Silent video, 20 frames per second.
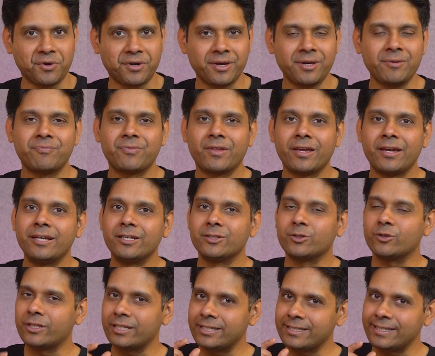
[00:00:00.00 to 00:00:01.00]
okay?
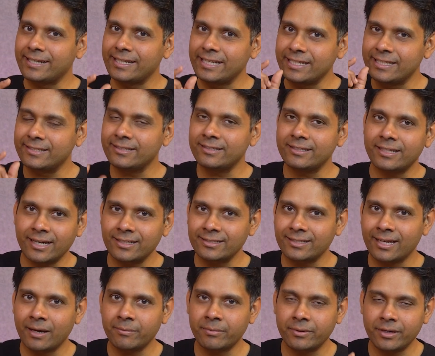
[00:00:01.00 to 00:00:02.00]
So there is a reason that
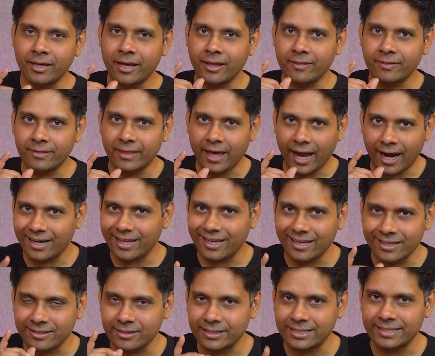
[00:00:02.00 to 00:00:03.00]
is happening and that
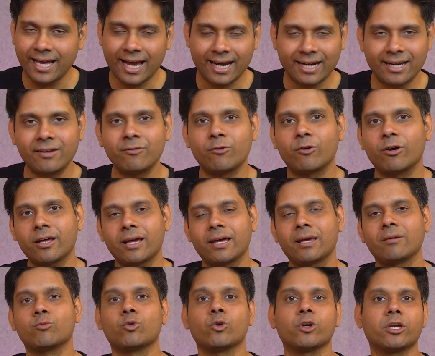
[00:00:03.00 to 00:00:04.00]
is exactly what
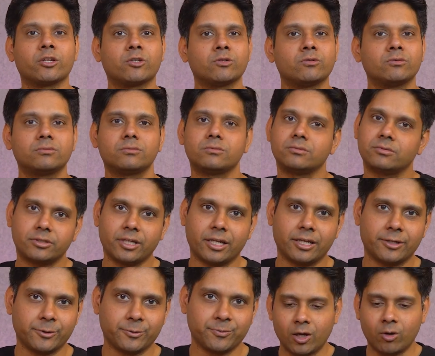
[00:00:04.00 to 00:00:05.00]
I am going to
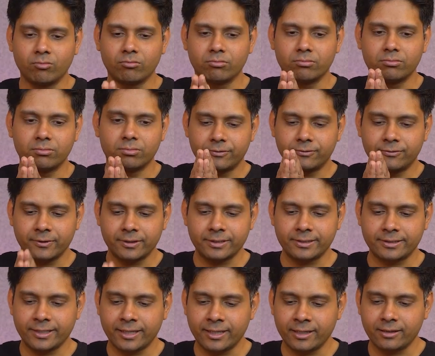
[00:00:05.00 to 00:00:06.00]
tell you. Now,
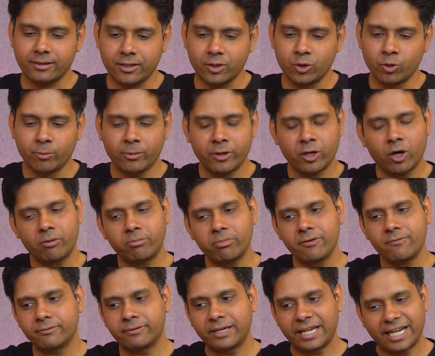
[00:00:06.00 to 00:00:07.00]
First thing, you may not
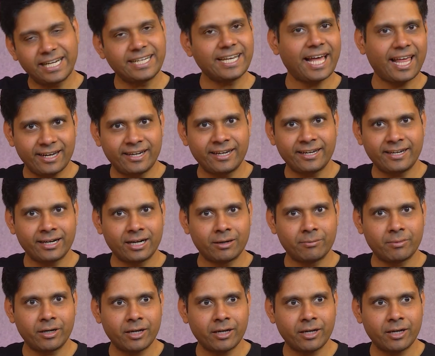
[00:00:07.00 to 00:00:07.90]
be very talented,